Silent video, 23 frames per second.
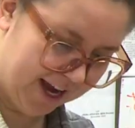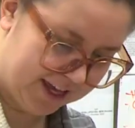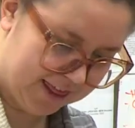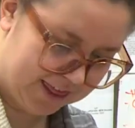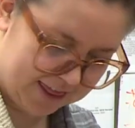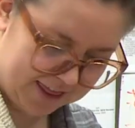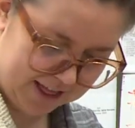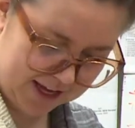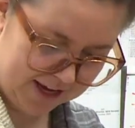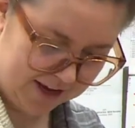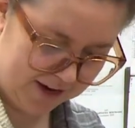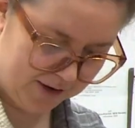I
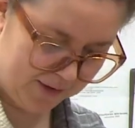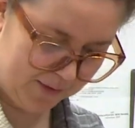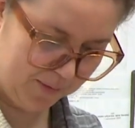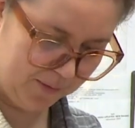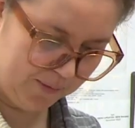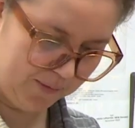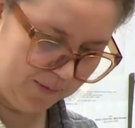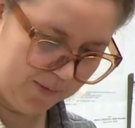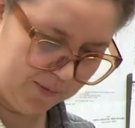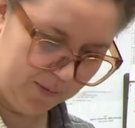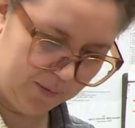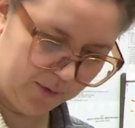think
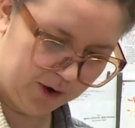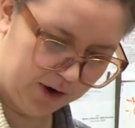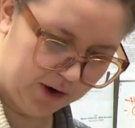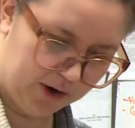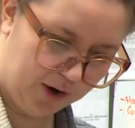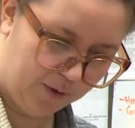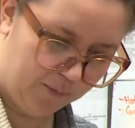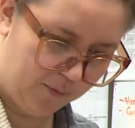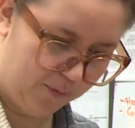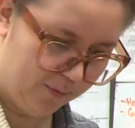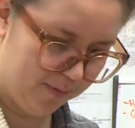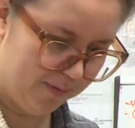
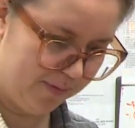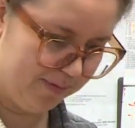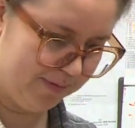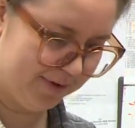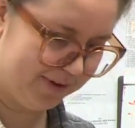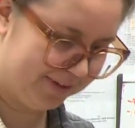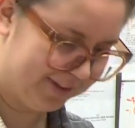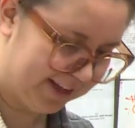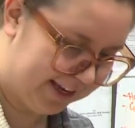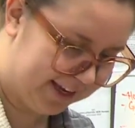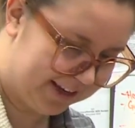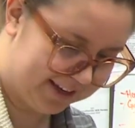we're
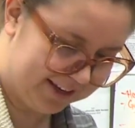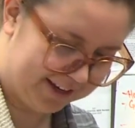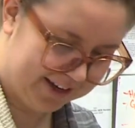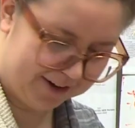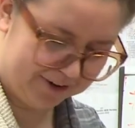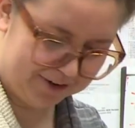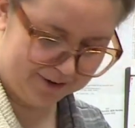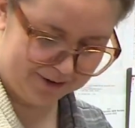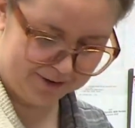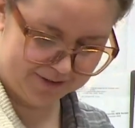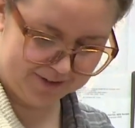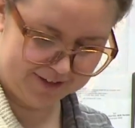like, I
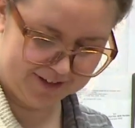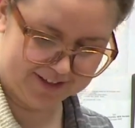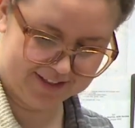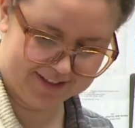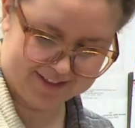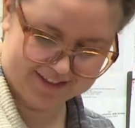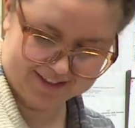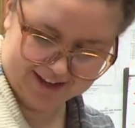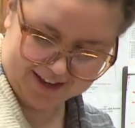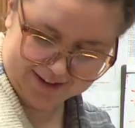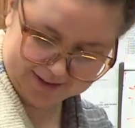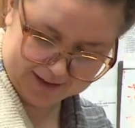don't know if this
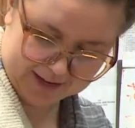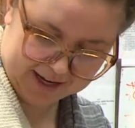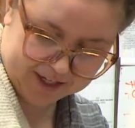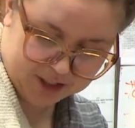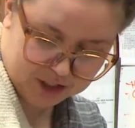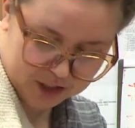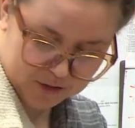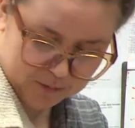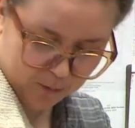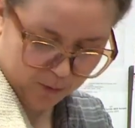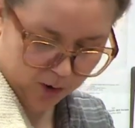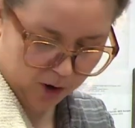sounds, it
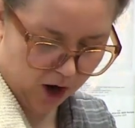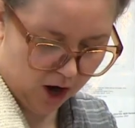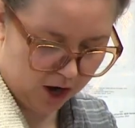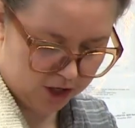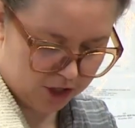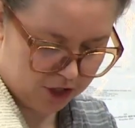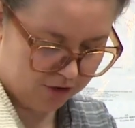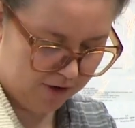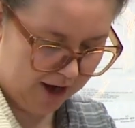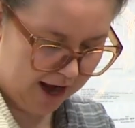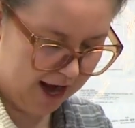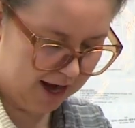just, we're on
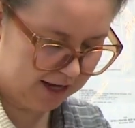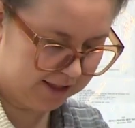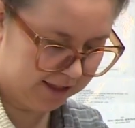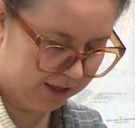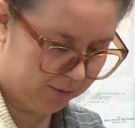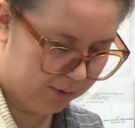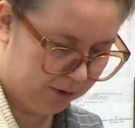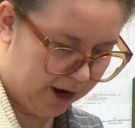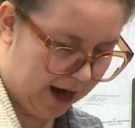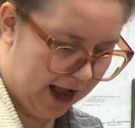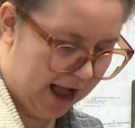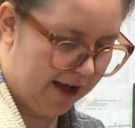track.
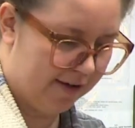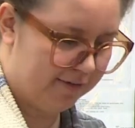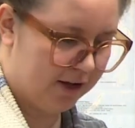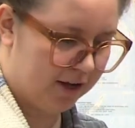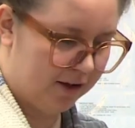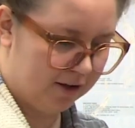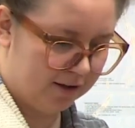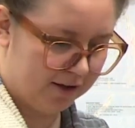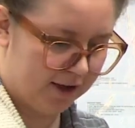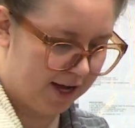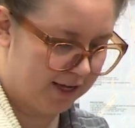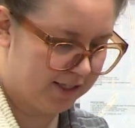Like, we're having
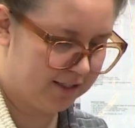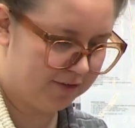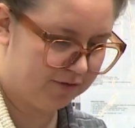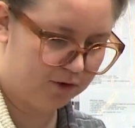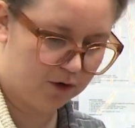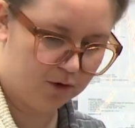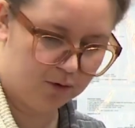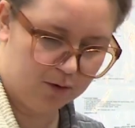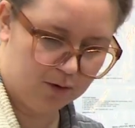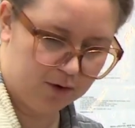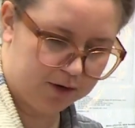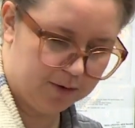all kinds of
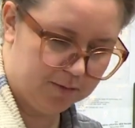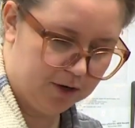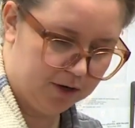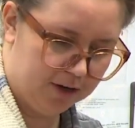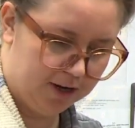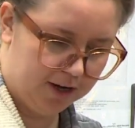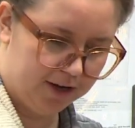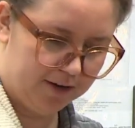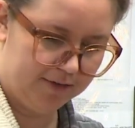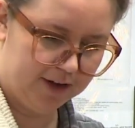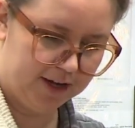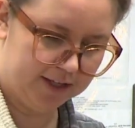cool
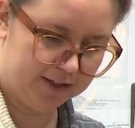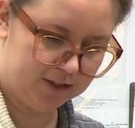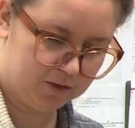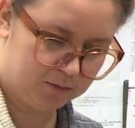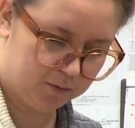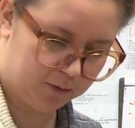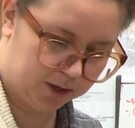community events.